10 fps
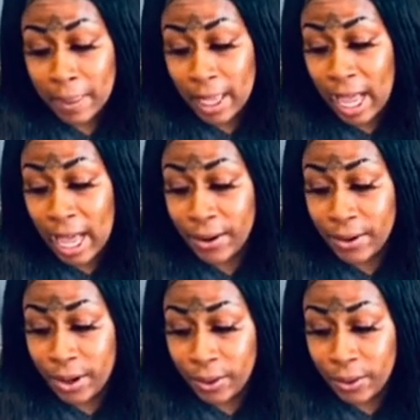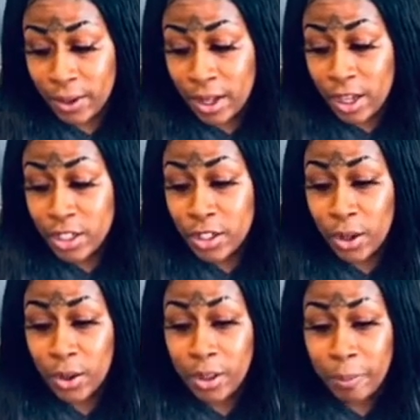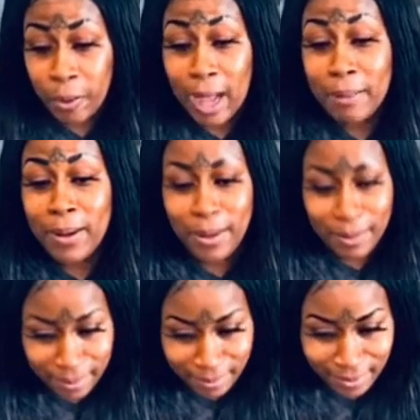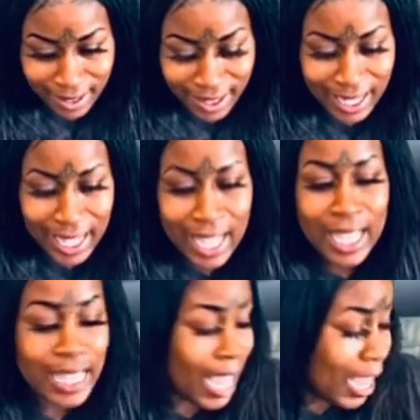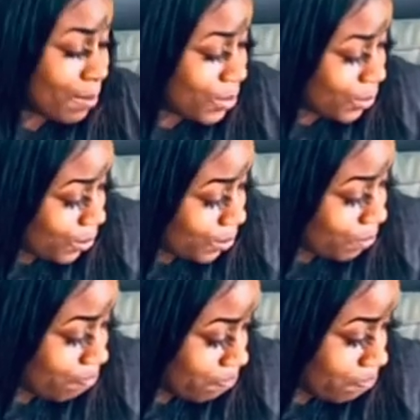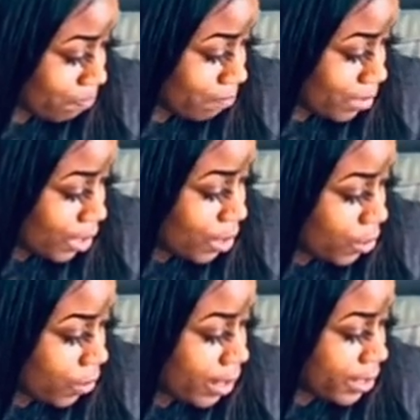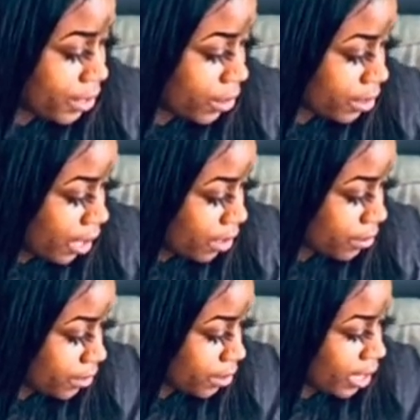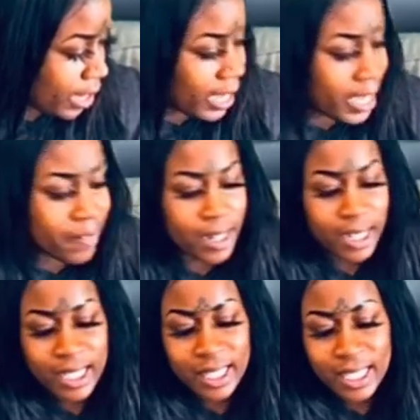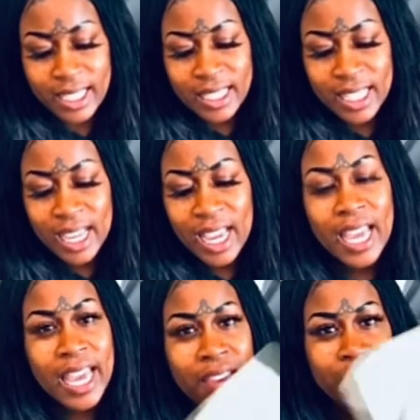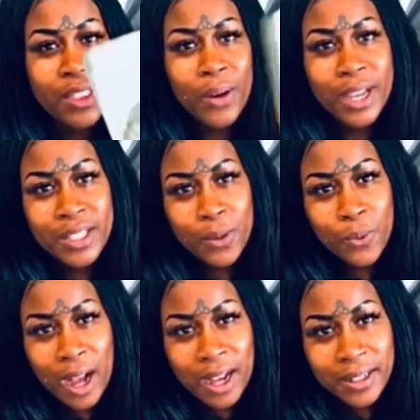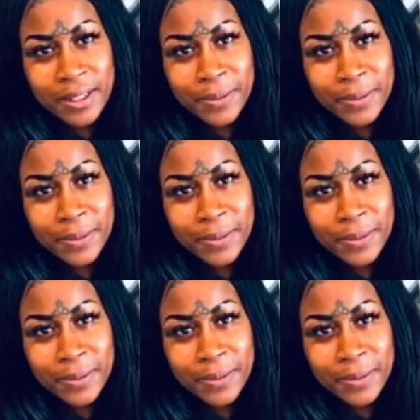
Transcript: I don't know. So the problem, the obstacle crowning your thoughts, and even look at this, even though it's a rock,